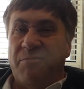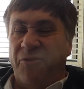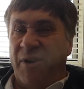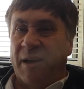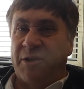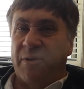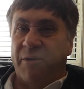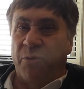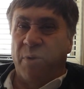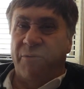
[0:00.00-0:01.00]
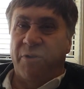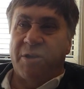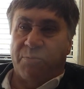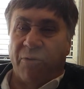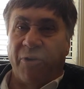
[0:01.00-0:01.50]
fairly straightforward if you
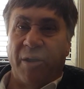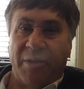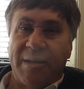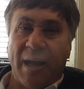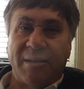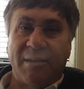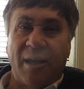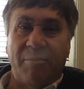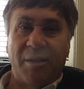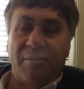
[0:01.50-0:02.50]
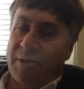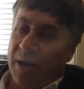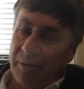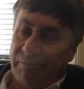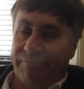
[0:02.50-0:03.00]
just provide the tax statement.
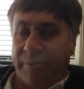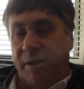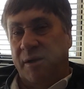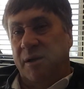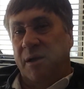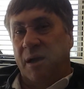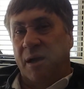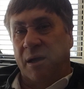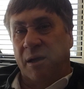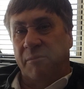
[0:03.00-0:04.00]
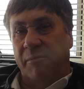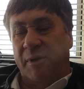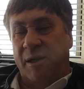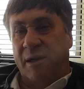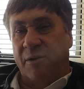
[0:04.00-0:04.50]
So
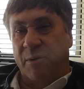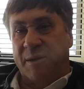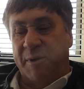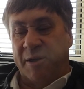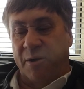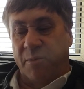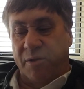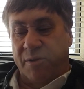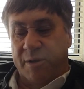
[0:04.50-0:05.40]
can always be dealt with.